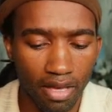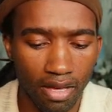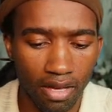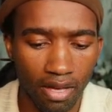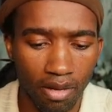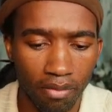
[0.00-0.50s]

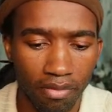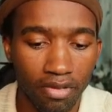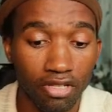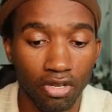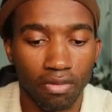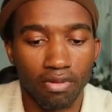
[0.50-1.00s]

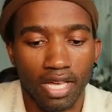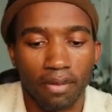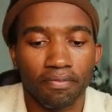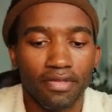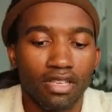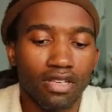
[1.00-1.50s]
So yeah.
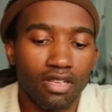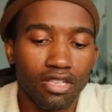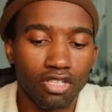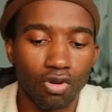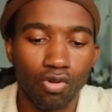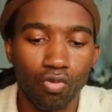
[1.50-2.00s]

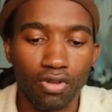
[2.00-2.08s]
So